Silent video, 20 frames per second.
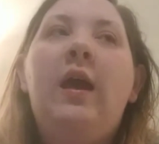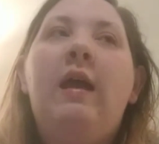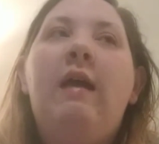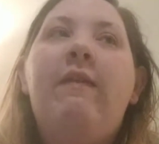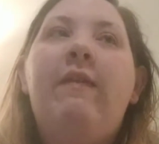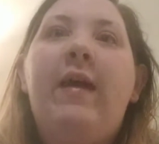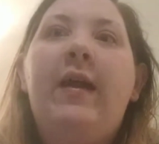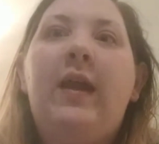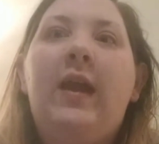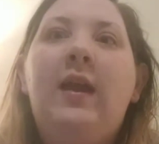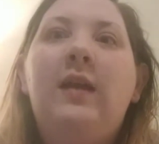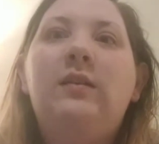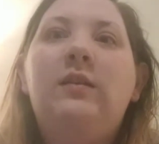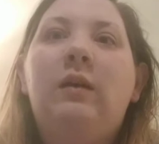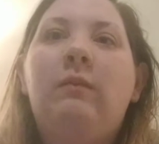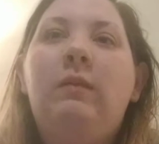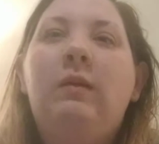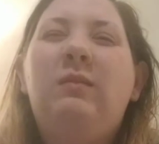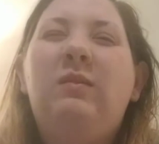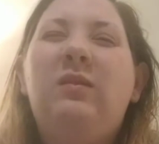In that case,
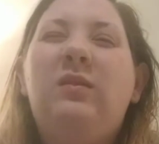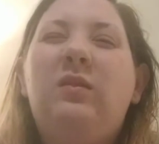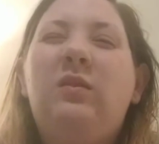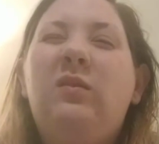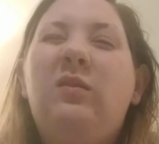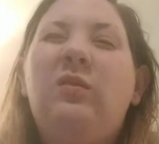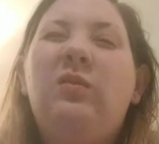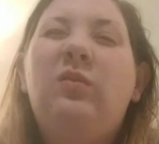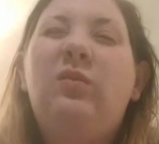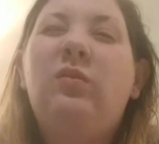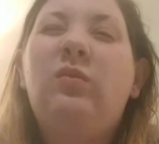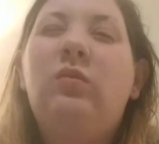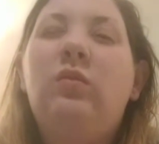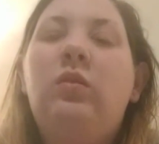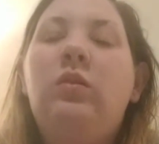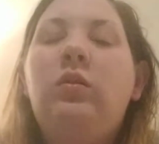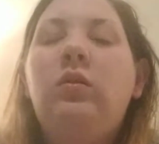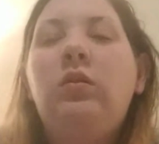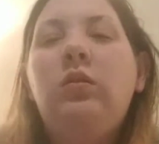I'll maybe do